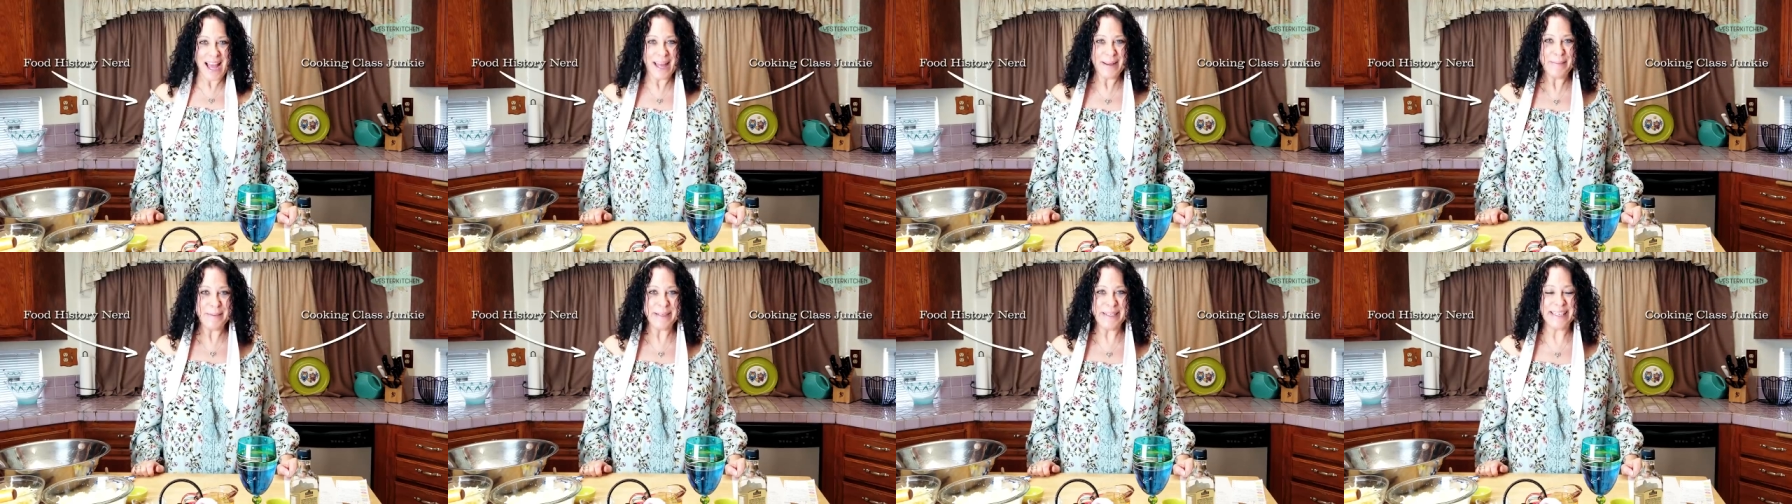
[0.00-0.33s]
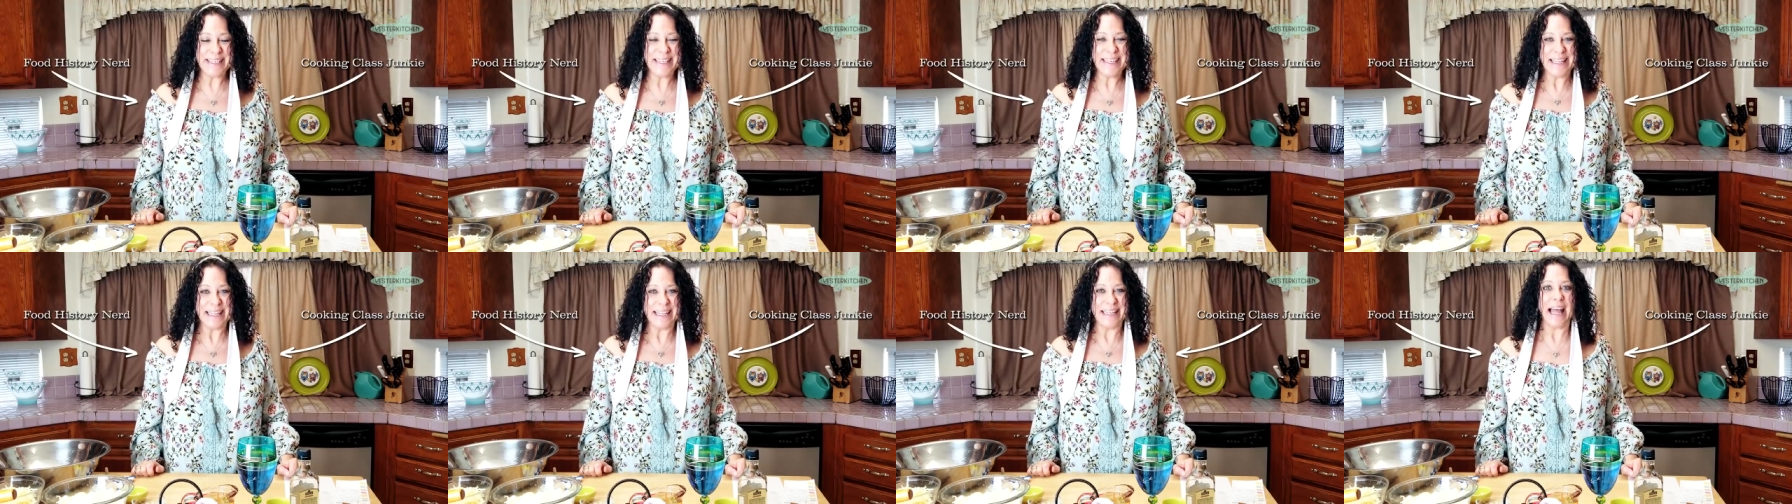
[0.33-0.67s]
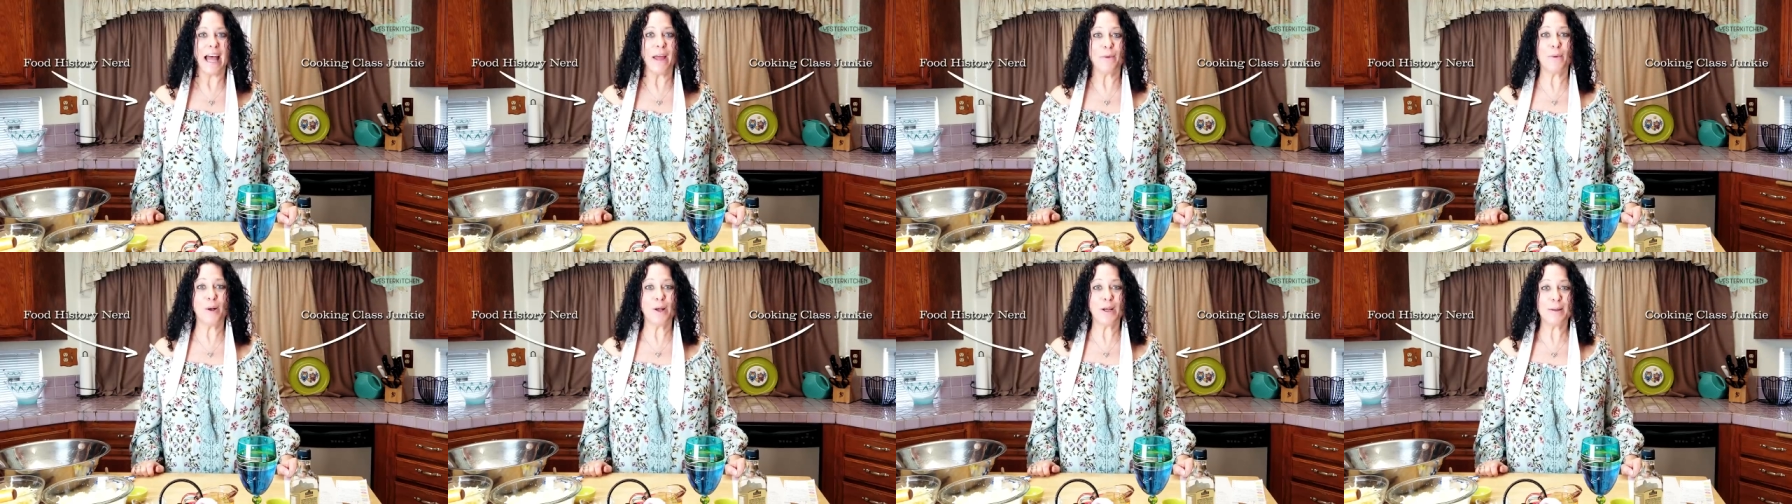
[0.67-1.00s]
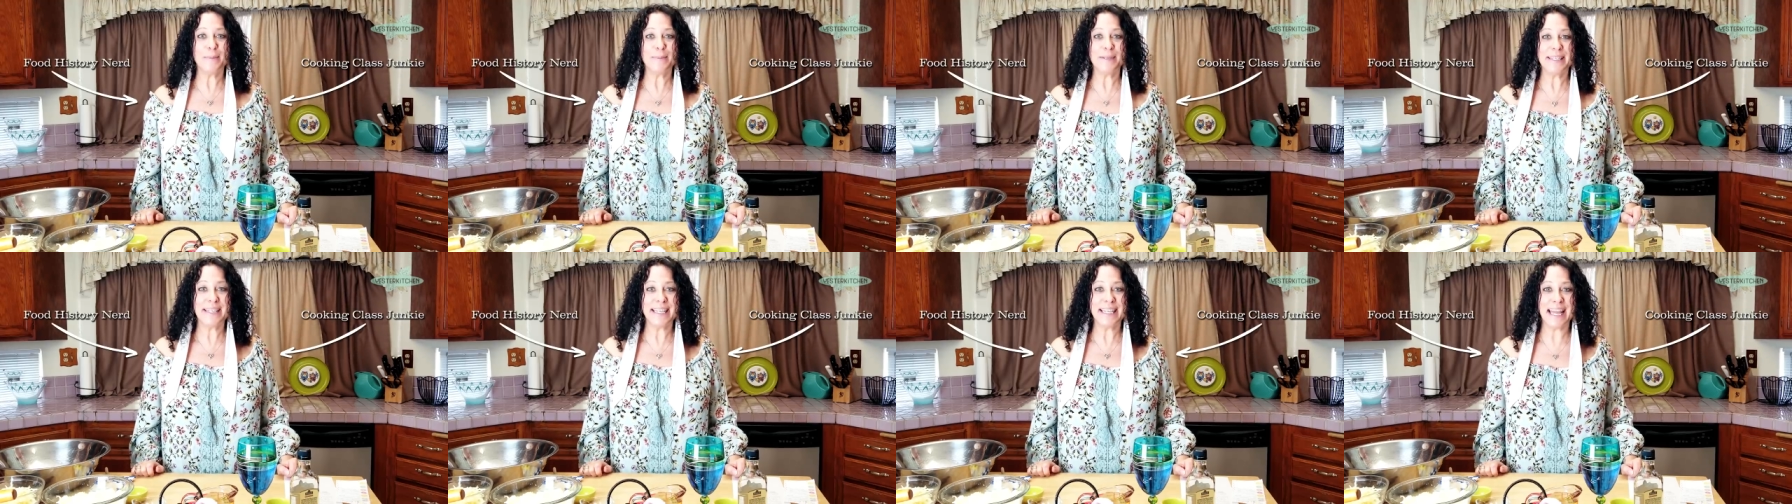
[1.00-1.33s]
I'm Jill and
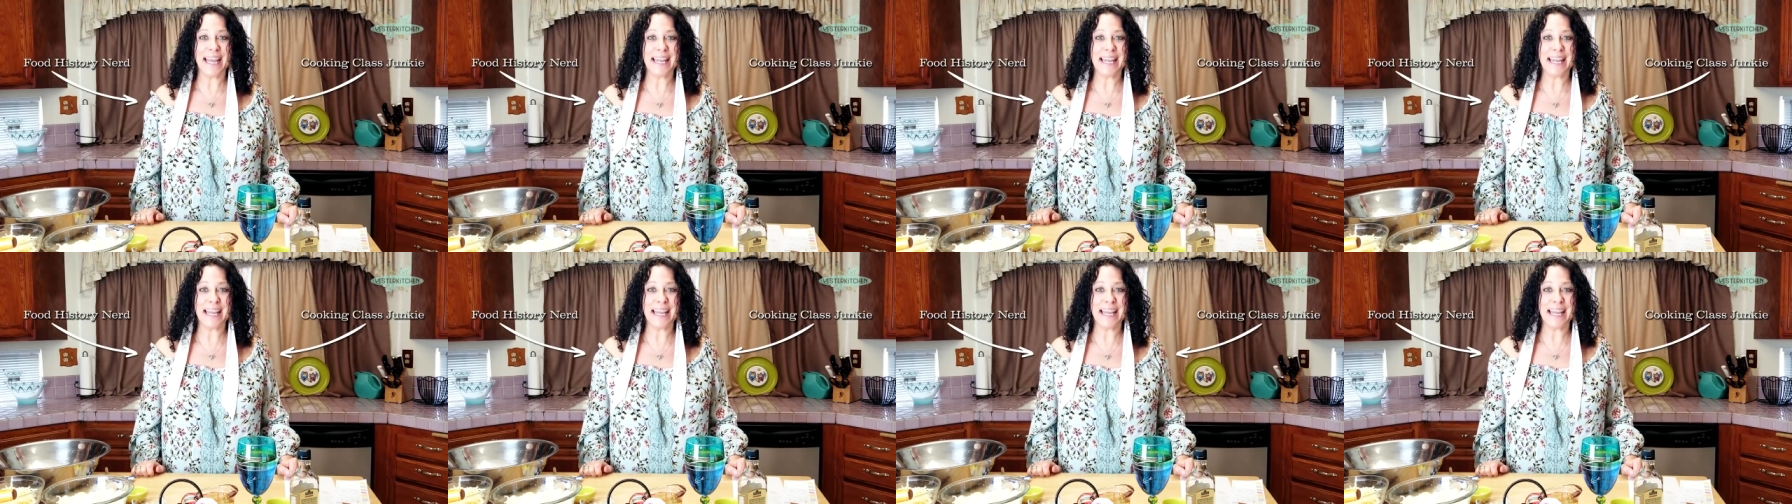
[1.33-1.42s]
welcome to the